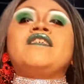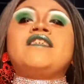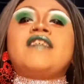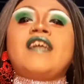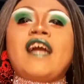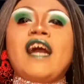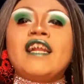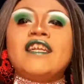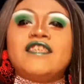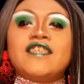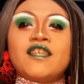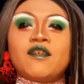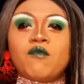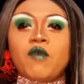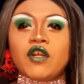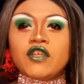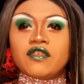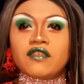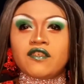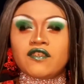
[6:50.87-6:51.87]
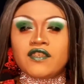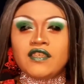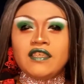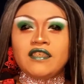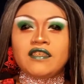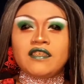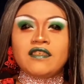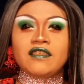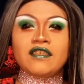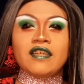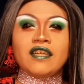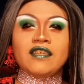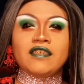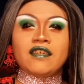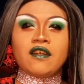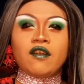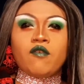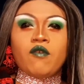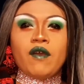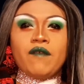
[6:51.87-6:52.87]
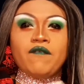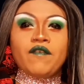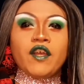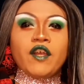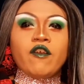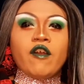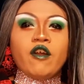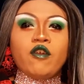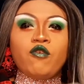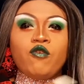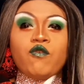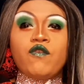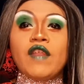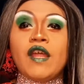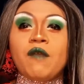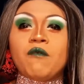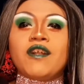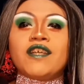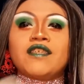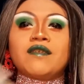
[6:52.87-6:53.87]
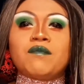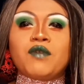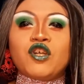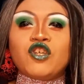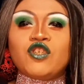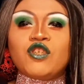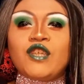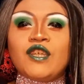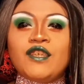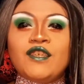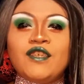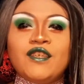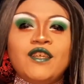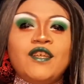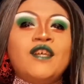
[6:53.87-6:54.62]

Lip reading: like I didn't watch their seasons and I didn't quite figure out who they were as a person,